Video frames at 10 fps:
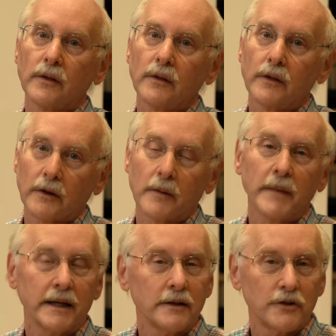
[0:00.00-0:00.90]
there are
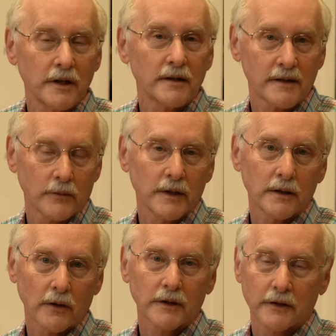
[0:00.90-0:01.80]
many genes that we
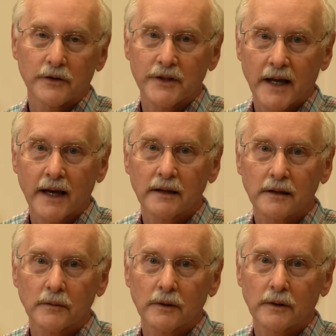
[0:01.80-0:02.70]
don't
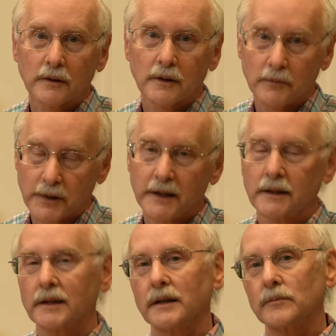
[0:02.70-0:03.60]
understand
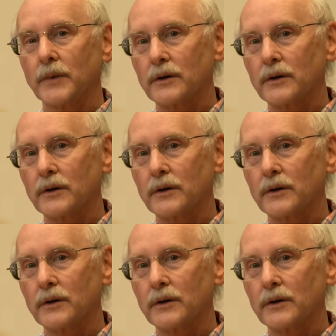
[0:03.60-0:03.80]
completely, but